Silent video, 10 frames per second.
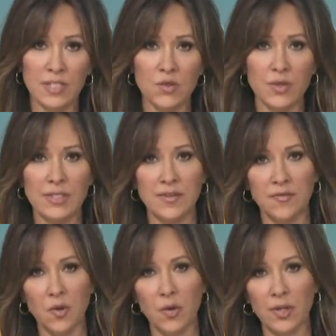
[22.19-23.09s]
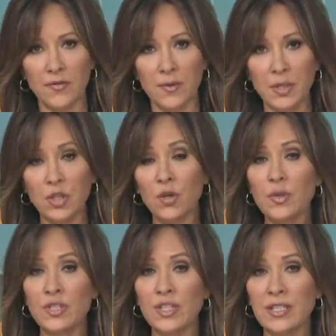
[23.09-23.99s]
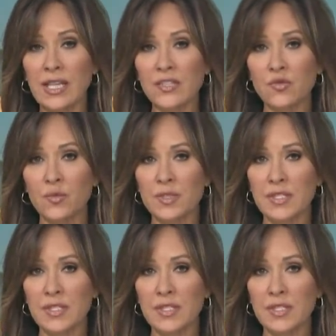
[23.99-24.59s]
districts in Florida from encouraging classroom